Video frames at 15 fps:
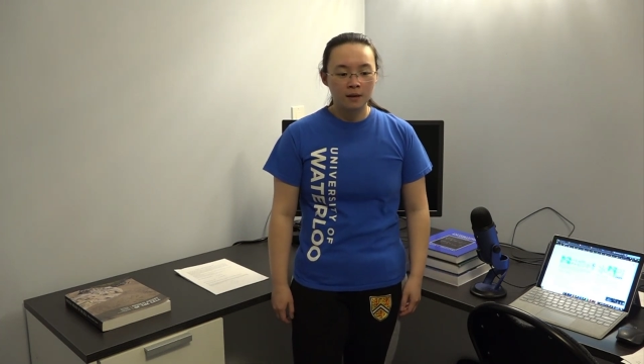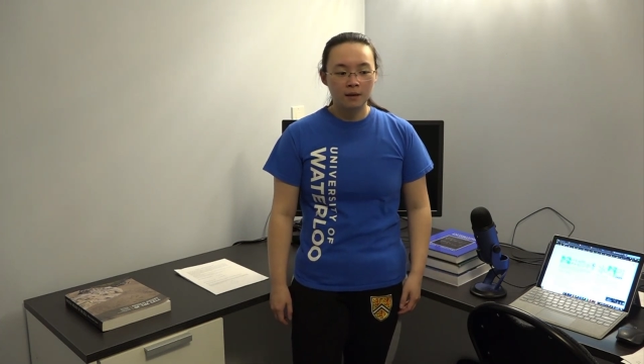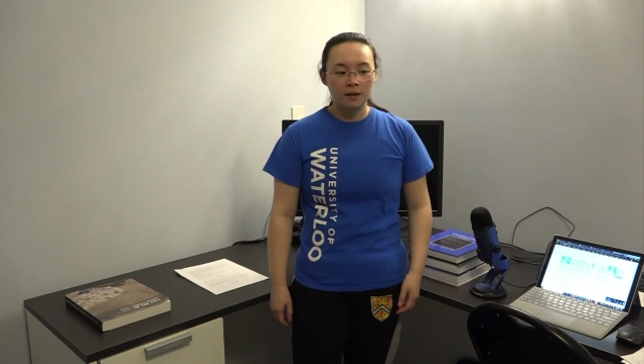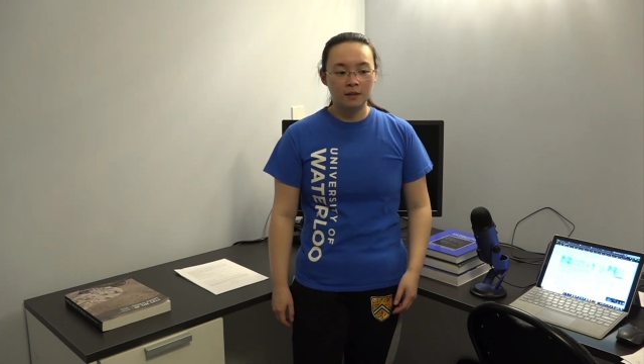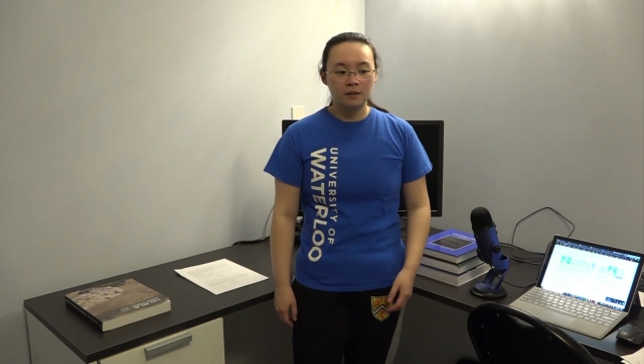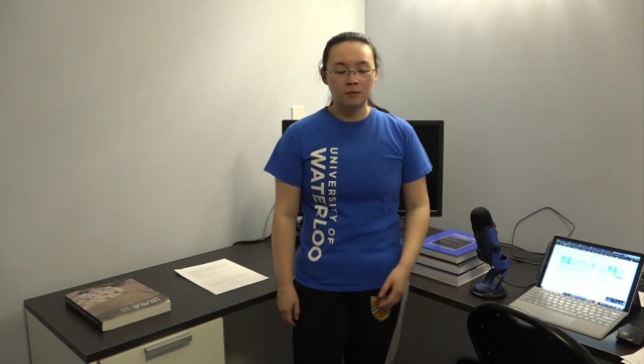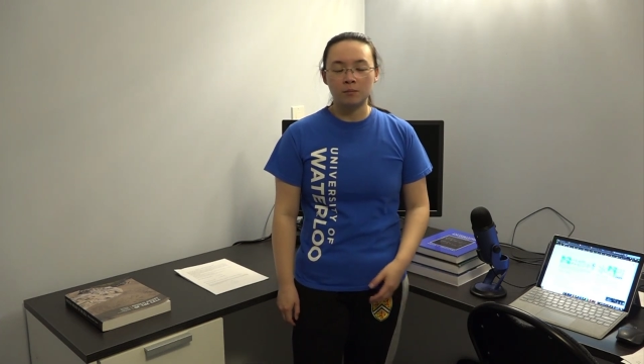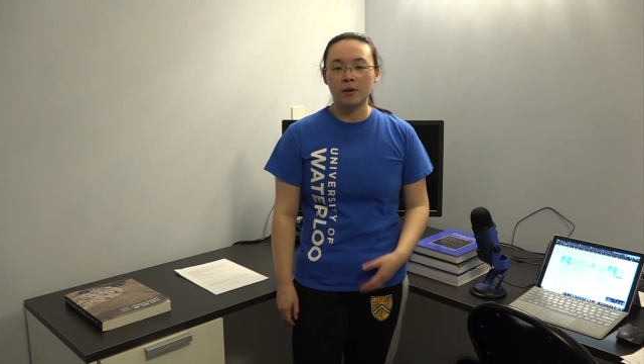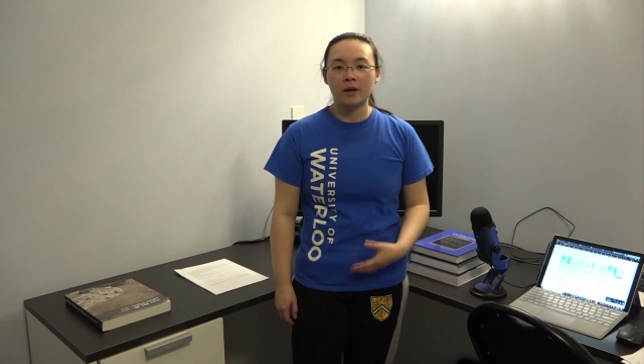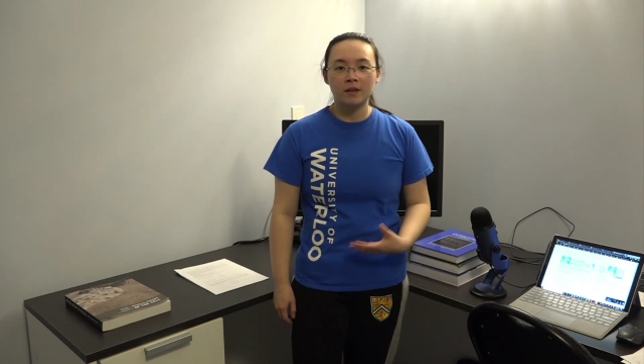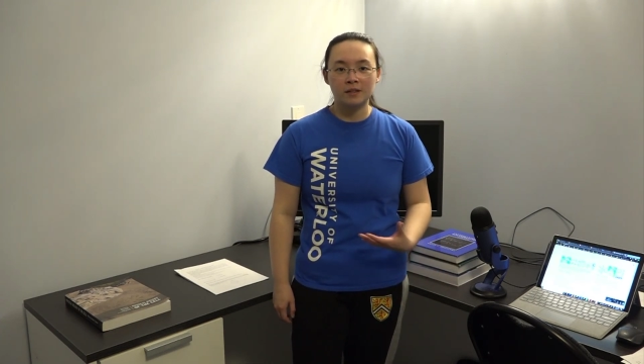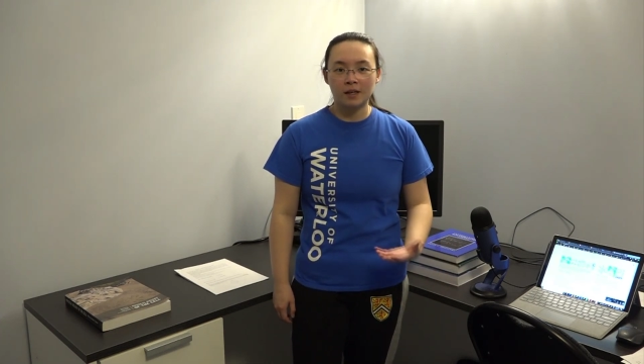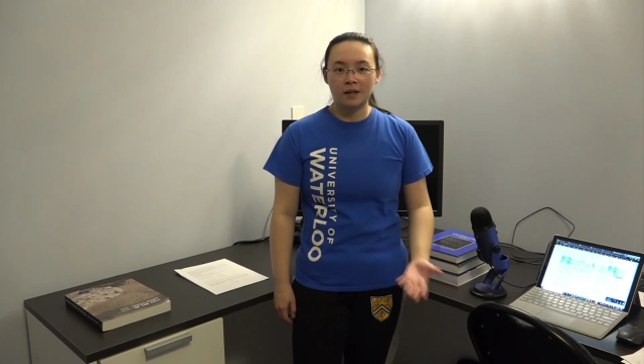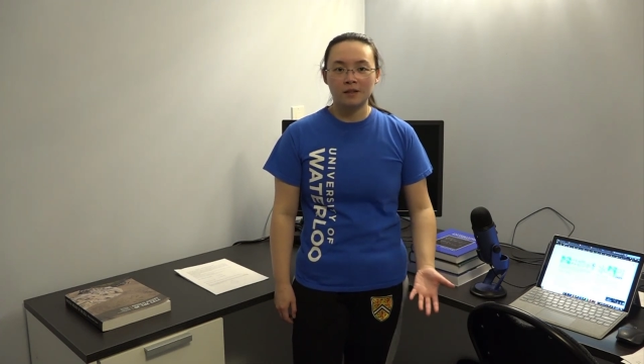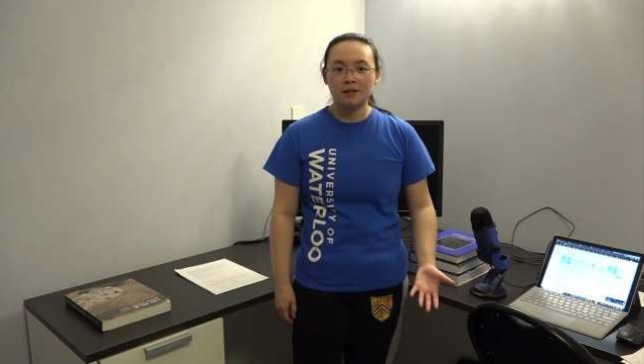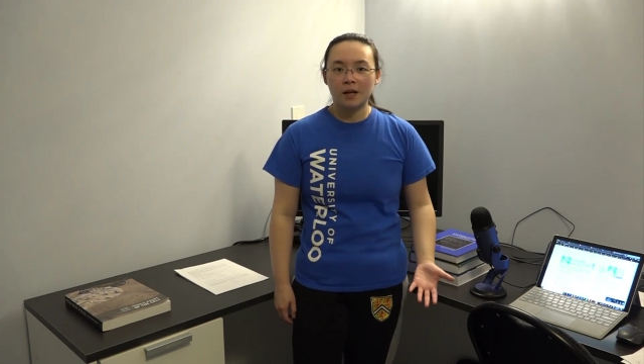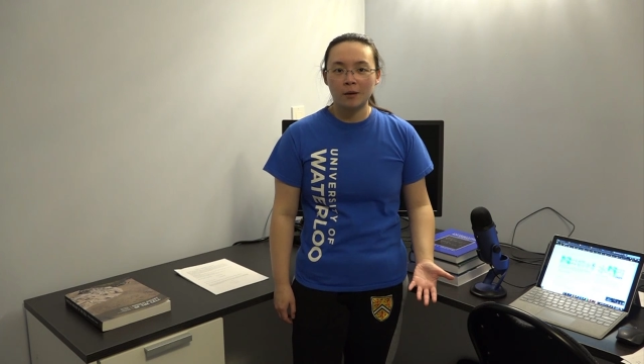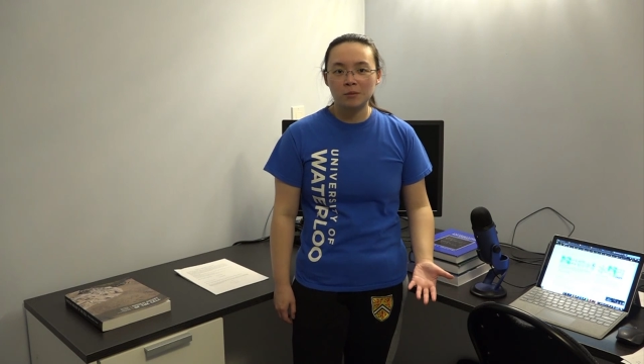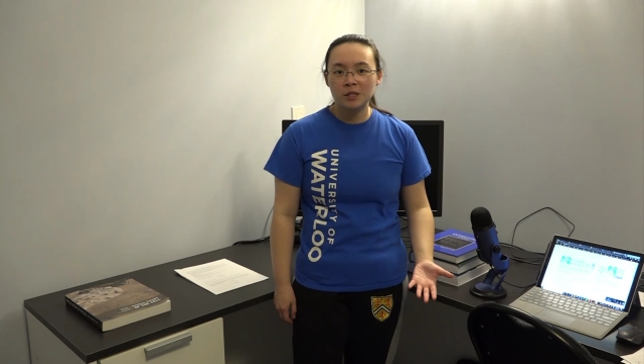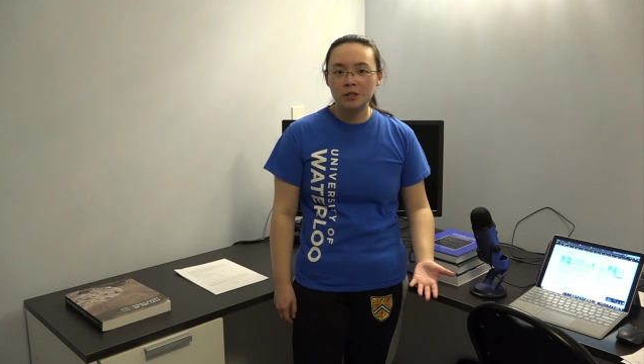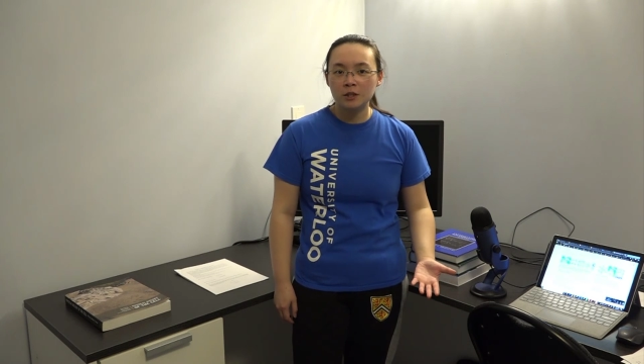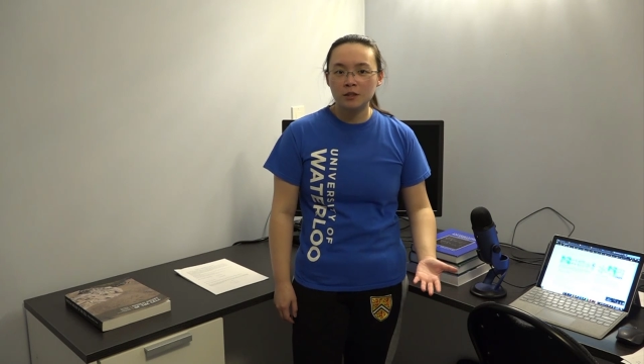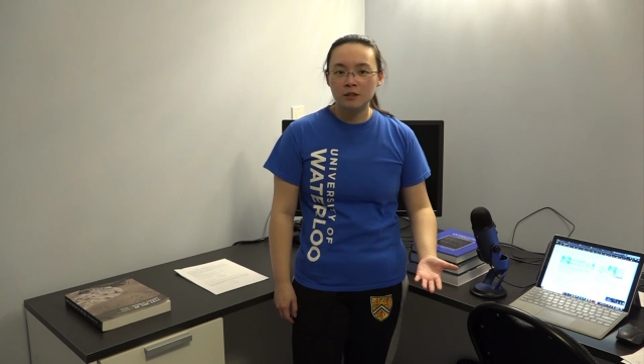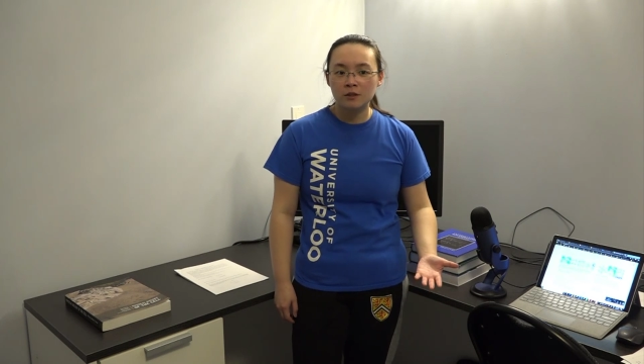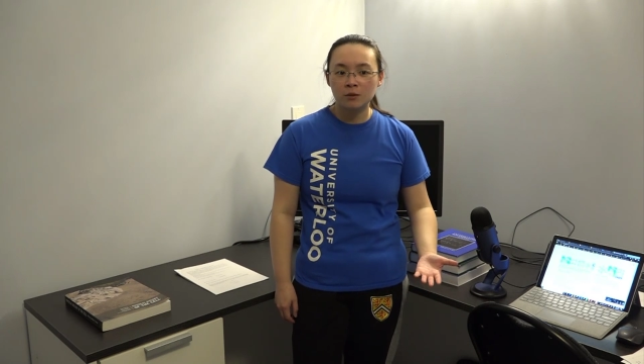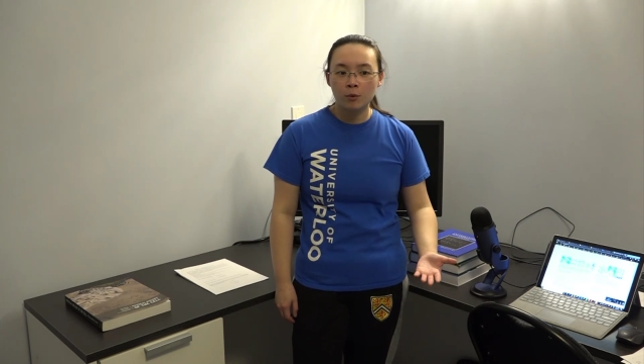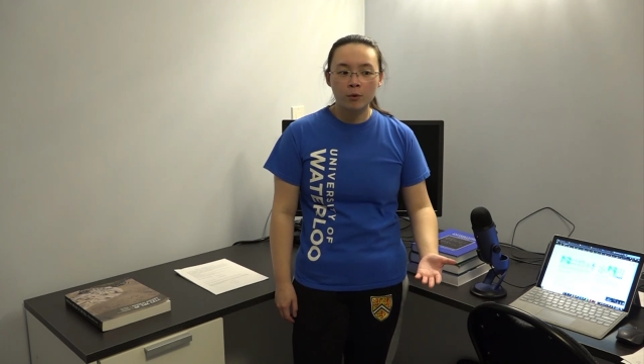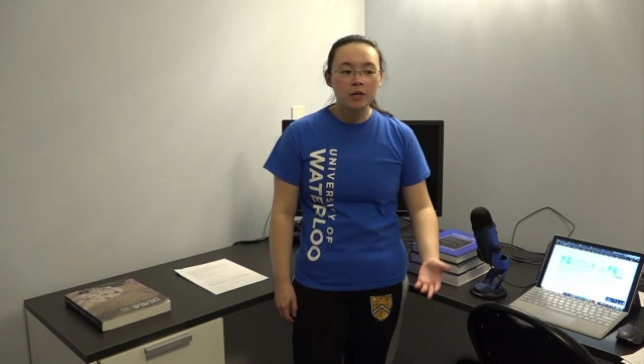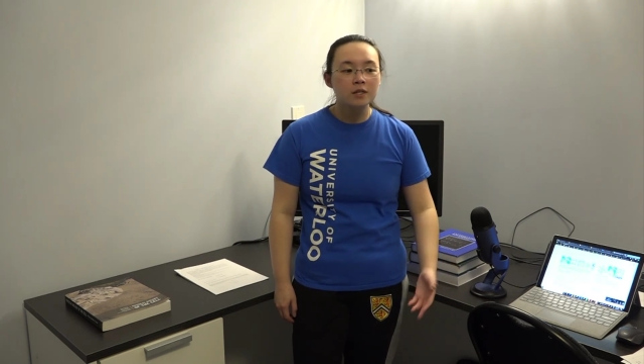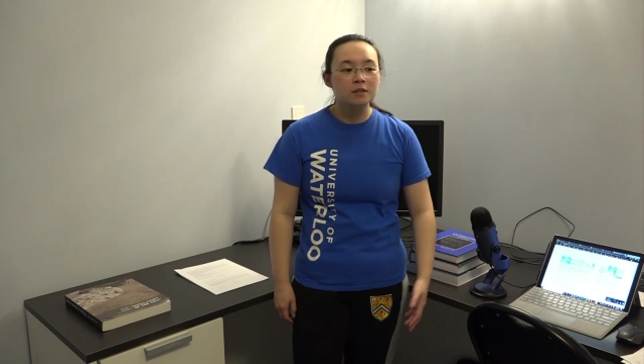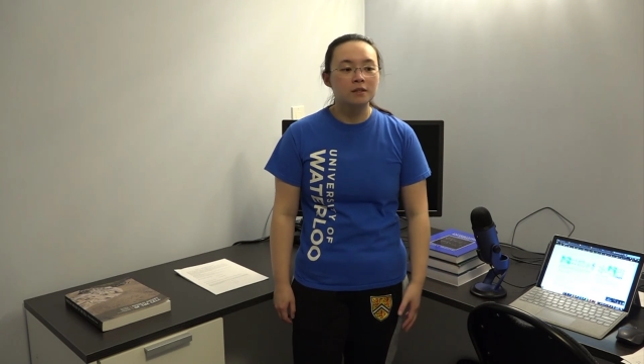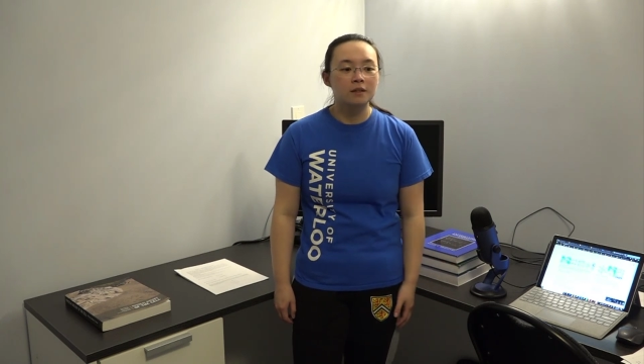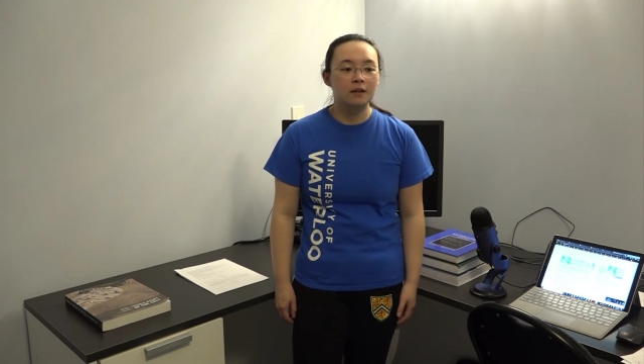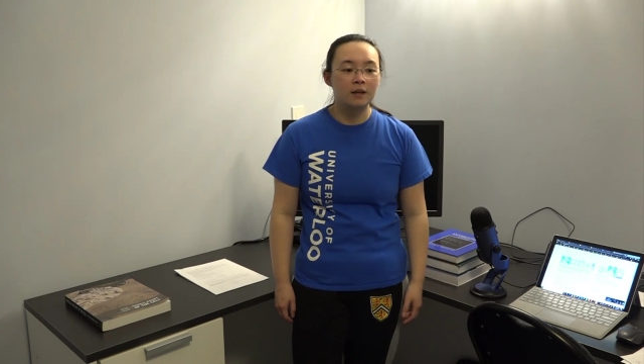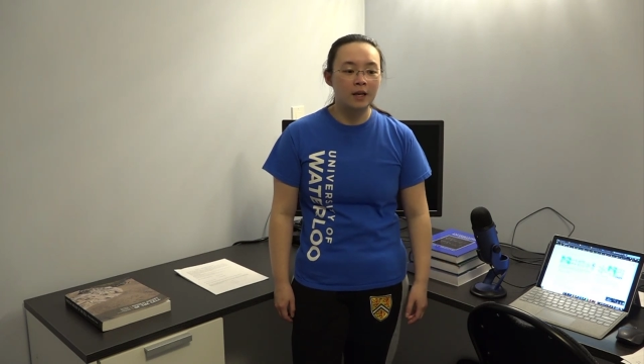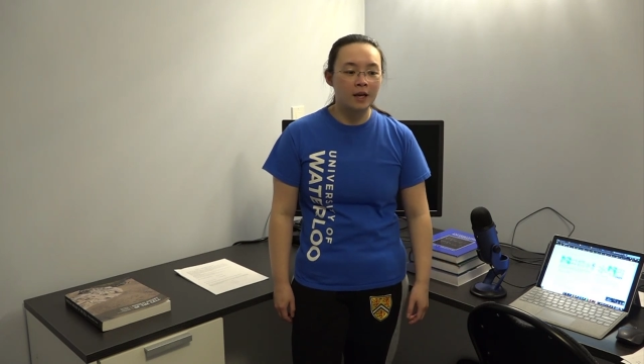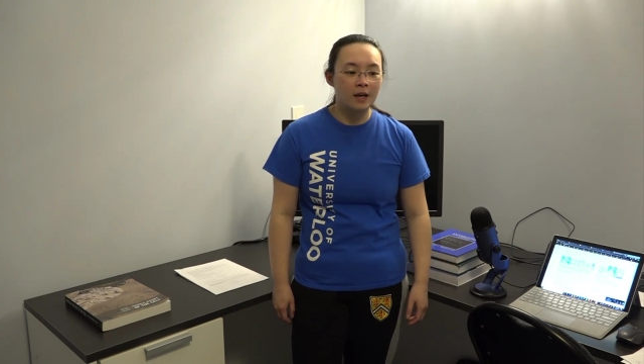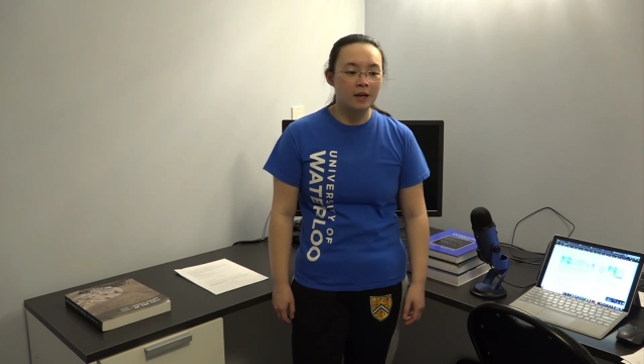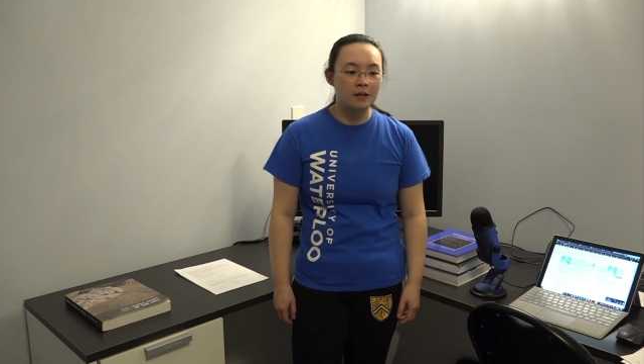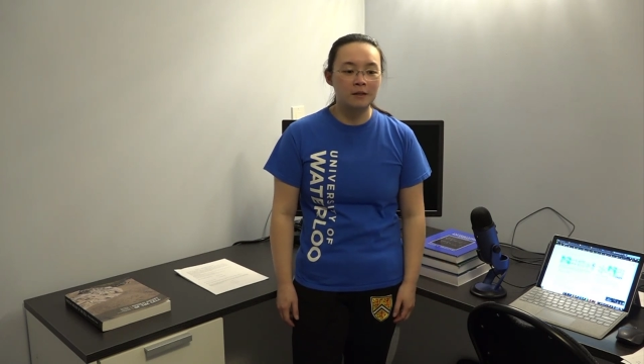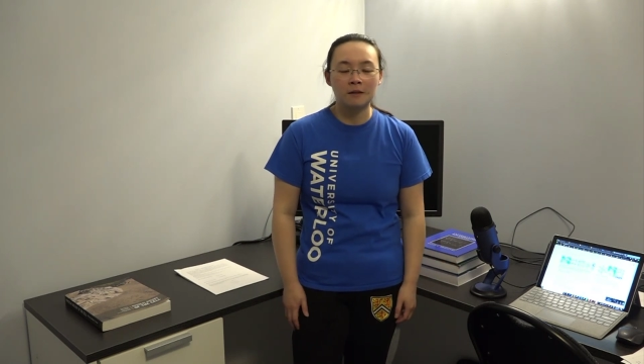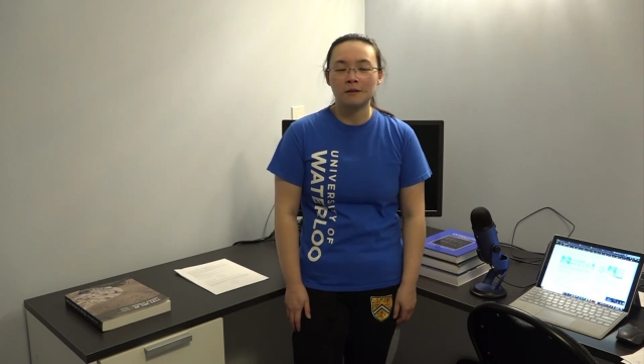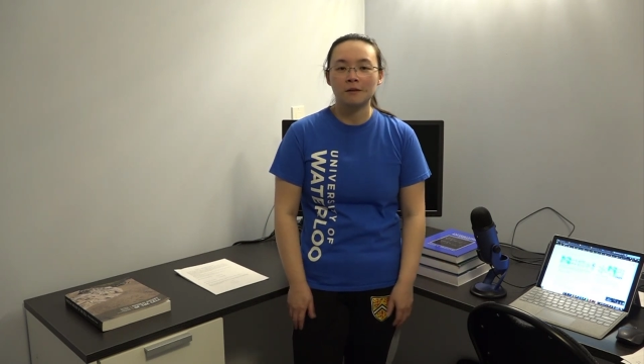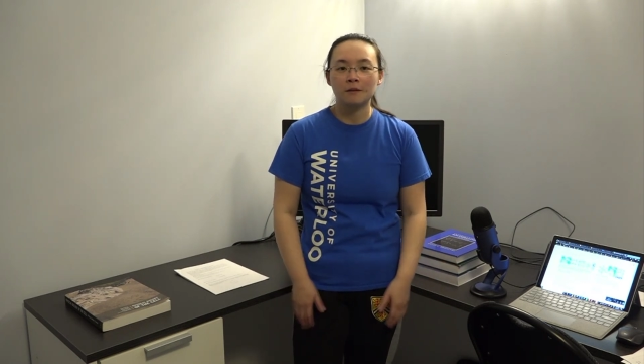It's my second time teaching this course, and